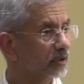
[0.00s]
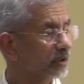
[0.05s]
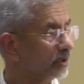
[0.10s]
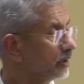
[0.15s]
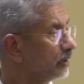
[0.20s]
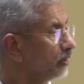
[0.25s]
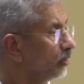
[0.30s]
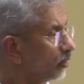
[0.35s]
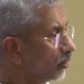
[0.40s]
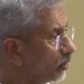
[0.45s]

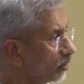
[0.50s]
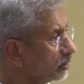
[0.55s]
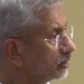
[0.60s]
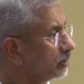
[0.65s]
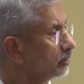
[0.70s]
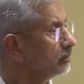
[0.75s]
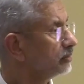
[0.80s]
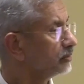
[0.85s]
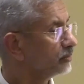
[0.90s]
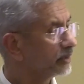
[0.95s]
in
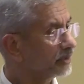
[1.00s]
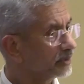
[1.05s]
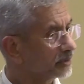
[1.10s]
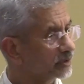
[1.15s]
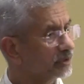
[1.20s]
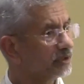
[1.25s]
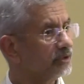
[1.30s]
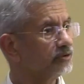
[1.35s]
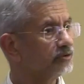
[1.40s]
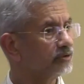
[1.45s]
order to
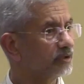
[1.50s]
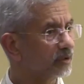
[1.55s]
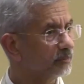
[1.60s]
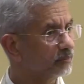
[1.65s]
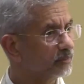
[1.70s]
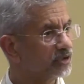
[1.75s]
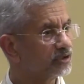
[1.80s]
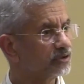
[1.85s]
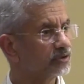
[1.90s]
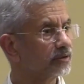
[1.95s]
increase the
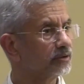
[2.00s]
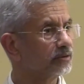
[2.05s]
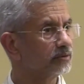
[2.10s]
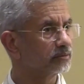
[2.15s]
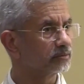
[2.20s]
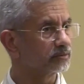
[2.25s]
ambition